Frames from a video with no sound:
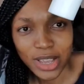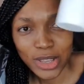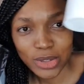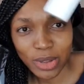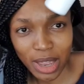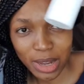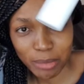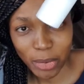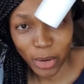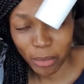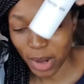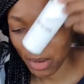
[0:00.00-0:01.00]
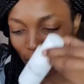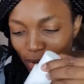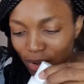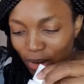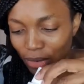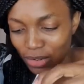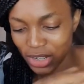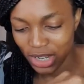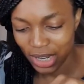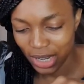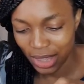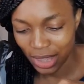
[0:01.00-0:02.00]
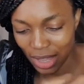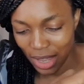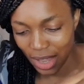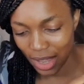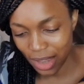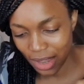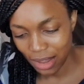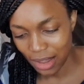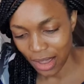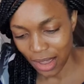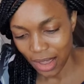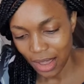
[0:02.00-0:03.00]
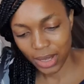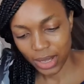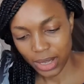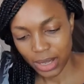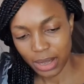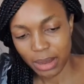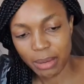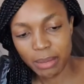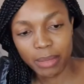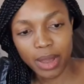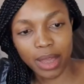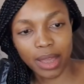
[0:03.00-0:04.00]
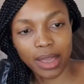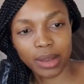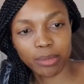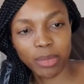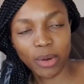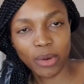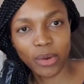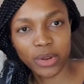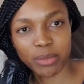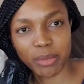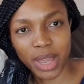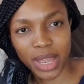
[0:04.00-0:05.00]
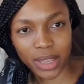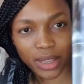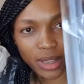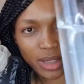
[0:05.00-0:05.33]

so I had put my body lotion in there. I had poured my